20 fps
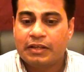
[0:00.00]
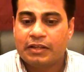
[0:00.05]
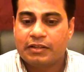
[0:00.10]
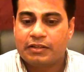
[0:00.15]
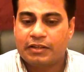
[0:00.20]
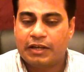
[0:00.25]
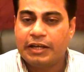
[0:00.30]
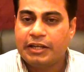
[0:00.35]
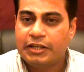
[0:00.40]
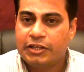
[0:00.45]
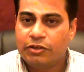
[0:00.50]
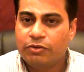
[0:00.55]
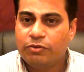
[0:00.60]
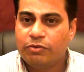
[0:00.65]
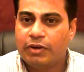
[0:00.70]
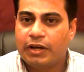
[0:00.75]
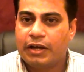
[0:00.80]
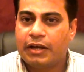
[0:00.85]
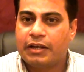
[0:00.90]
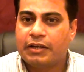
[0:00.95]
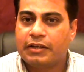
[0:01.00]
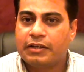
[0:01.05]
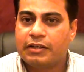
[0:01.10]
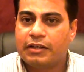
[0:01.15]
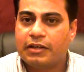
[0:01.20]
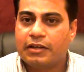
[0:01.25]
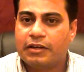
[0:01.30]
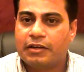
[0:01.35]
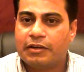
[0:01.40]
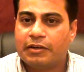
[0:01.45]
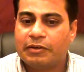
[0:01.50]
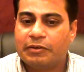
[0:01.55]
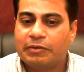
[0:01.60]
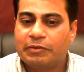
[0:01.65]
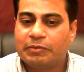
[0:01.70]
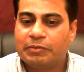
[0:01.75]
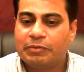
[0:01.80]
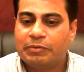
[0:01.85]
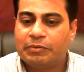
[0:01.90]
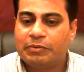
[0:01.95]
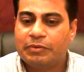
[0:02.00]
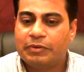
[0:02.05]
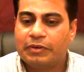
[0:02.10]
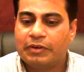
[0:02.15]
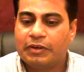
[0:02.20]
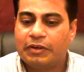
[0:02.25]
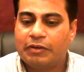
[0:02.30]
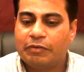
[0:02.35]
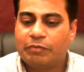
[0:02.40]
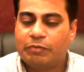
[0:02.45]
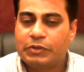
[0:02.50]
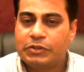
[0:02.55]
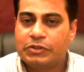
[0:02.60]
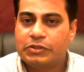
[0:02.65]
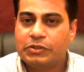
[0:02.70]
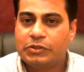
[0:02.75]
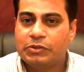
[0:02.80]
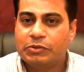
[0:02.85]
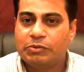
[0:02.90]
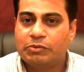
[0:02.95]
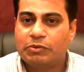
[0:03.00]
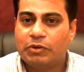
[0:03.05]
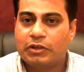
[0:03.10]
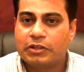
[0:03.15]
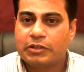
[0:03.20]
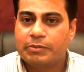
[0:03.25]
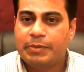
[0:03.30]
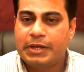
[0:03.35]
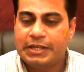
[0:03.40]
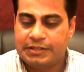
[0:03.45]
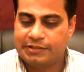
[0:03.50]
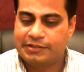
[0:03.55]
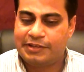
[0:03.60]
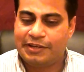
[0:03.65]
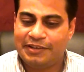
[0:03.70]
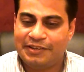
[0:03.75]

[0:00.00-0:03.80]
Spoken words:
Thank you, and wish you all the best.